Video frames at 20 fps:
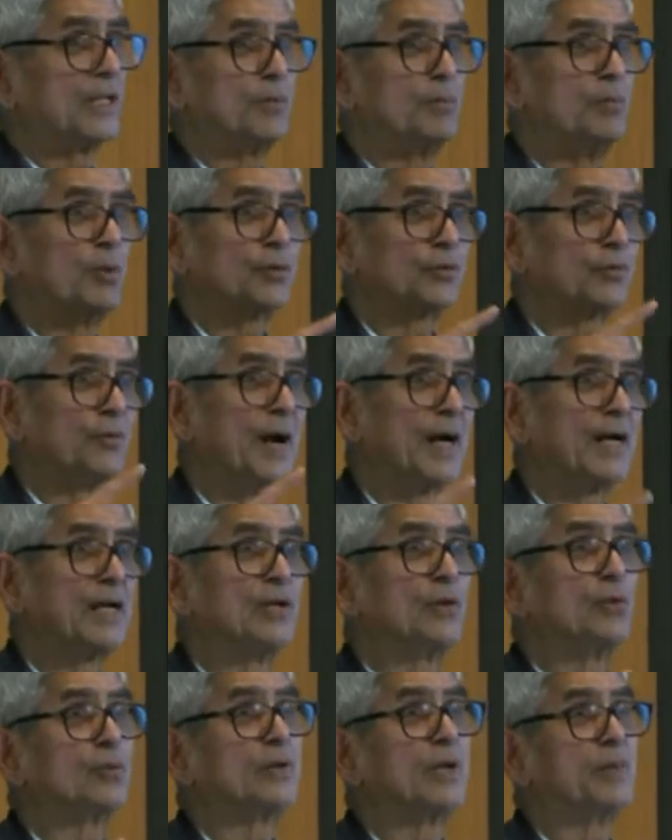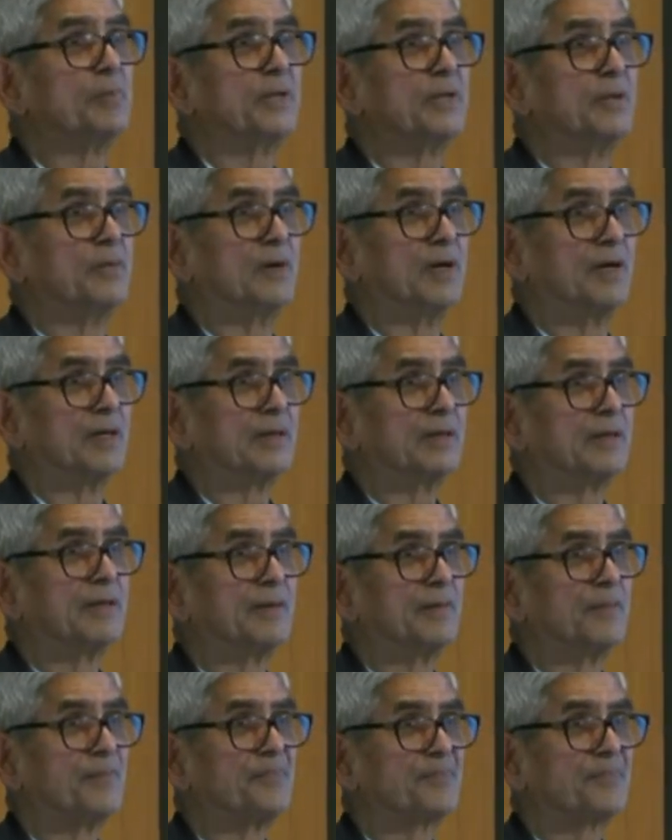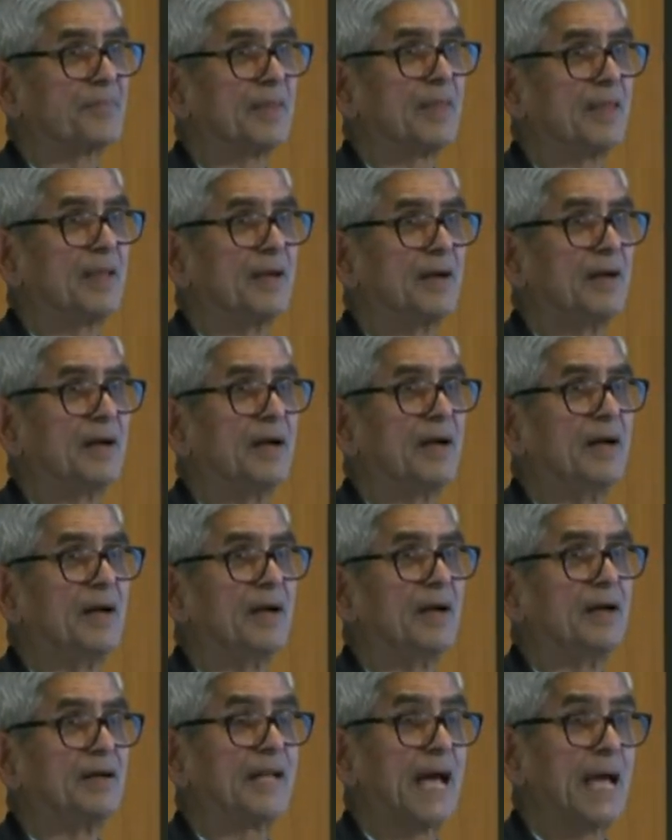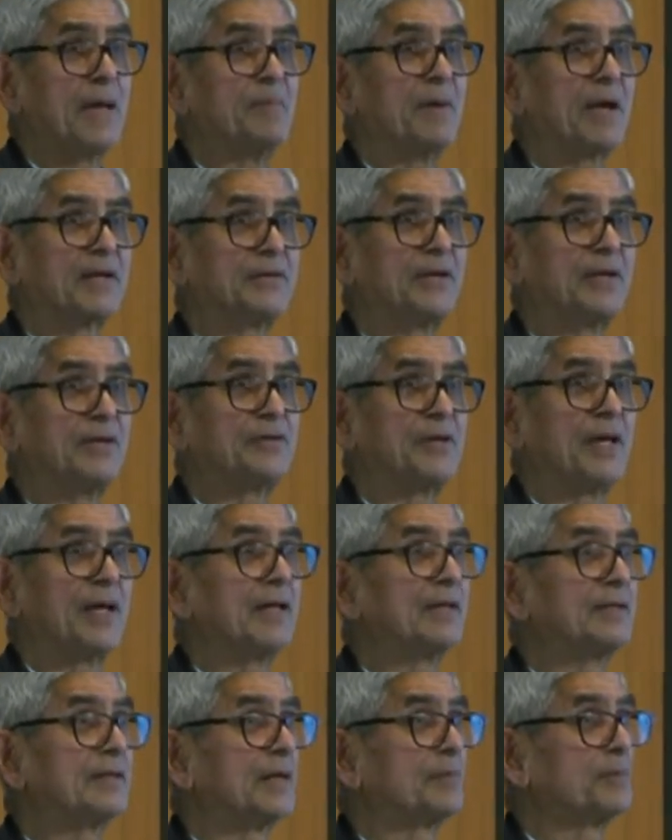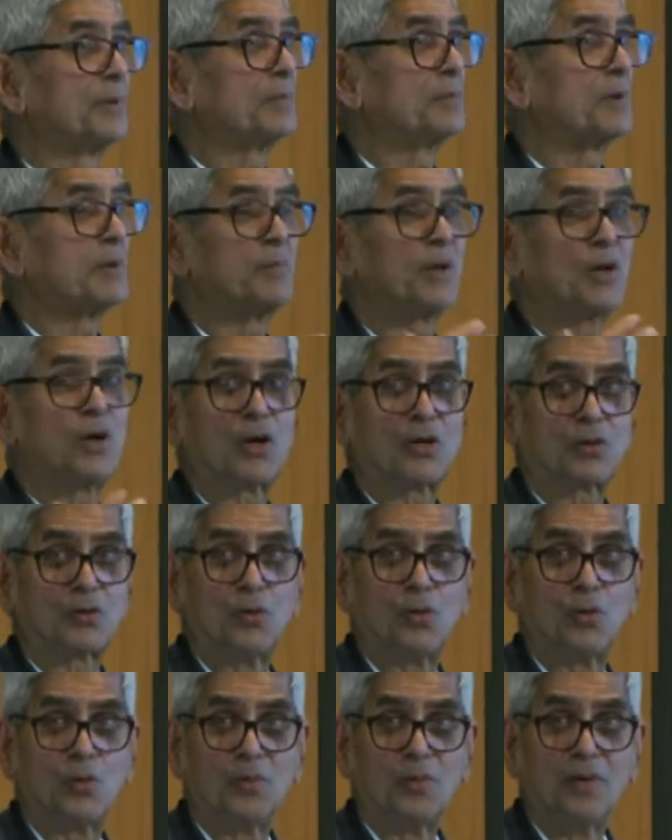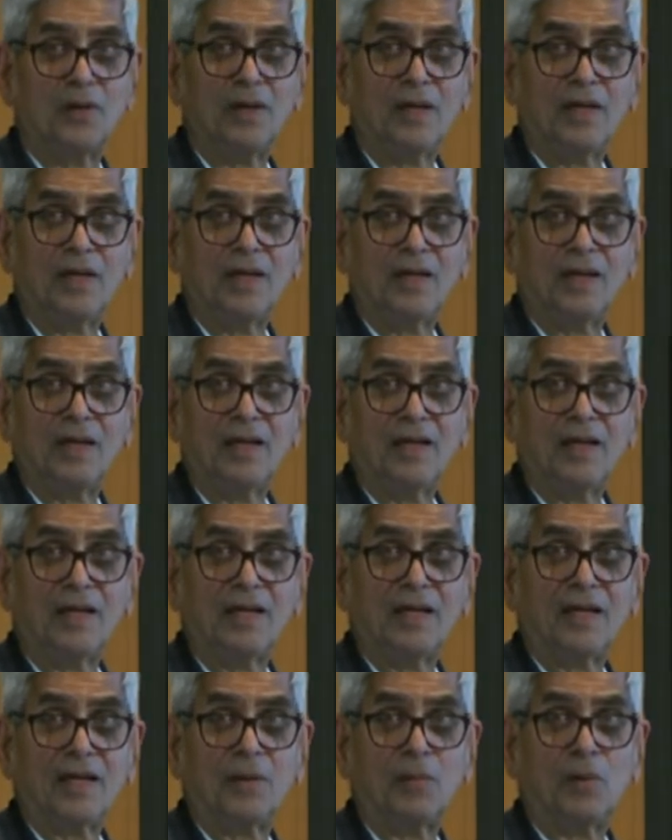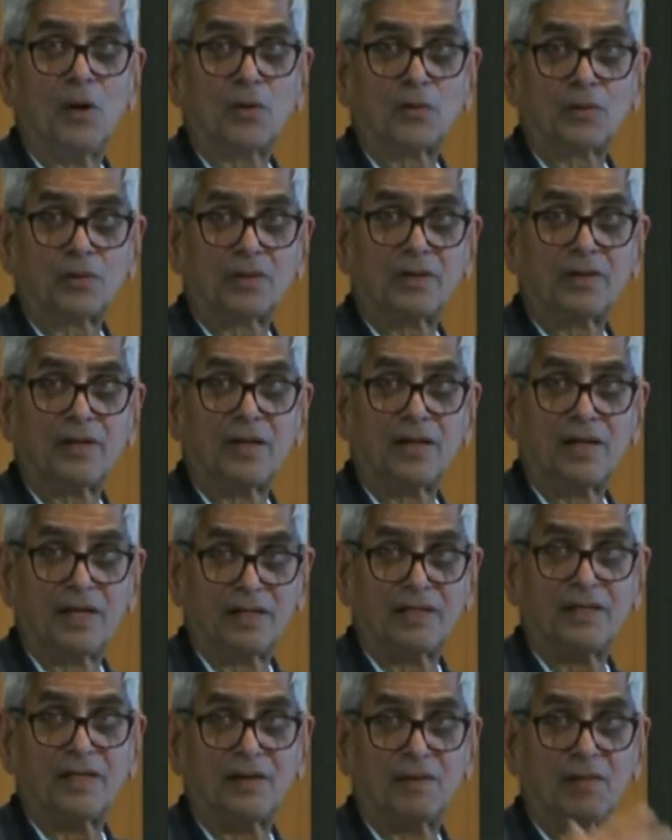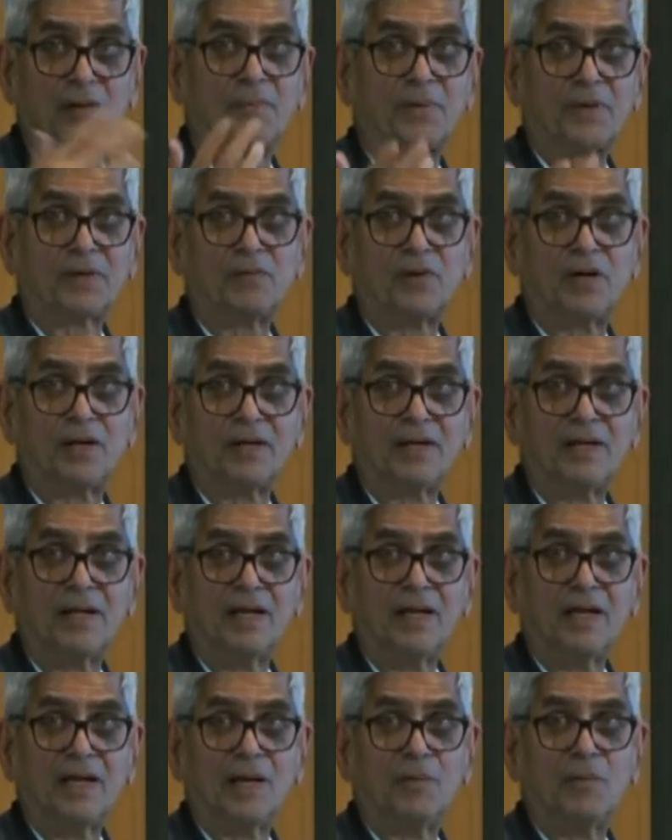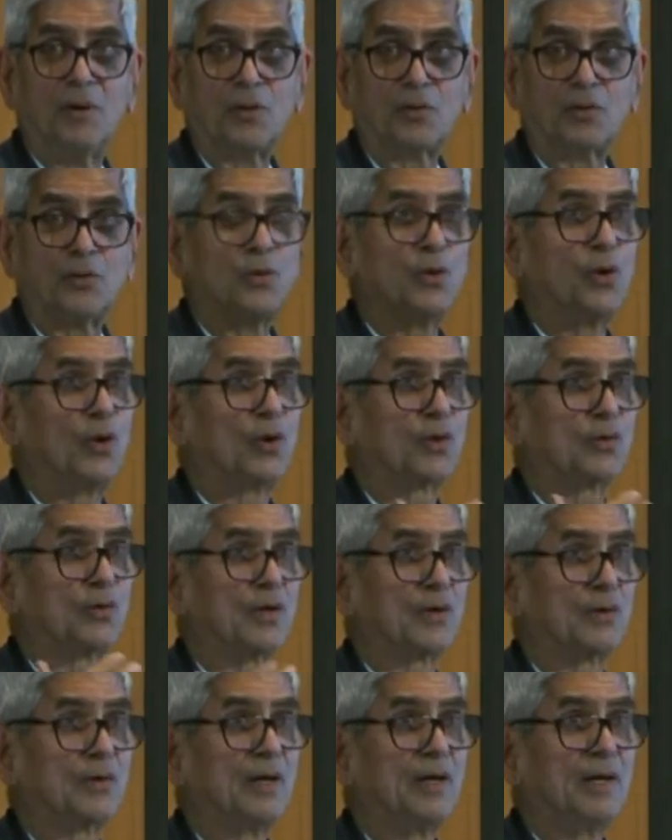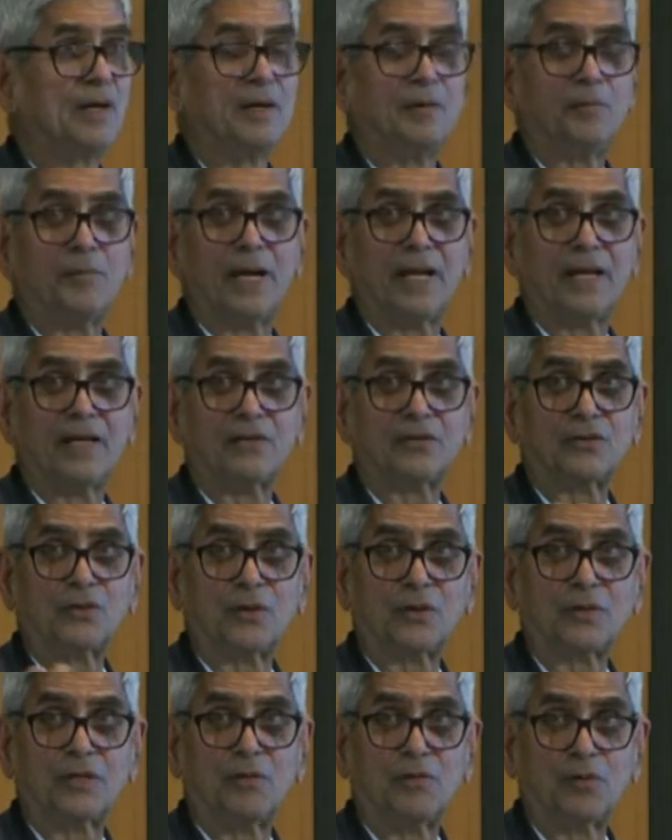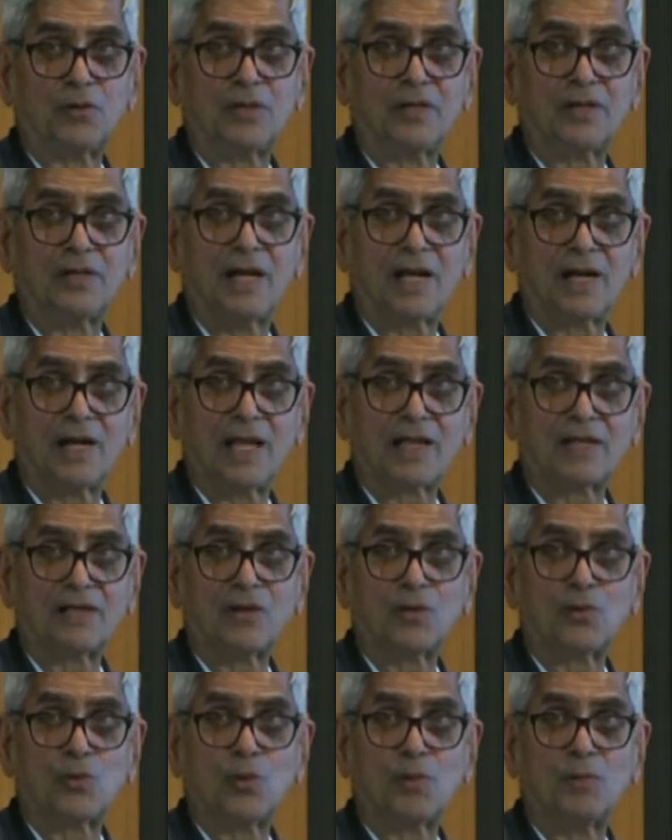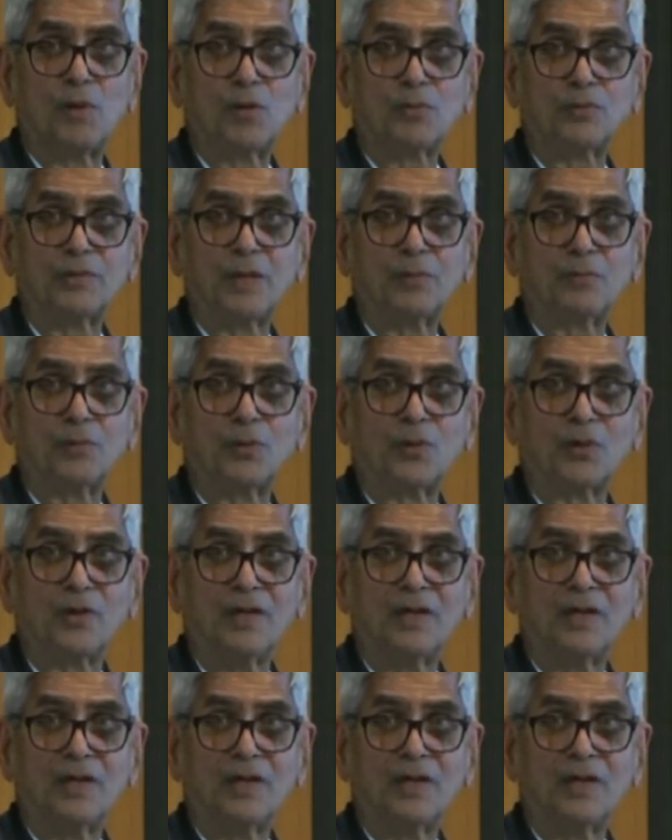the most widely used limb in the world. Time magazine says that people may not know about, in the developing world, about New York or Paris, or they are likely to know about Jaipur,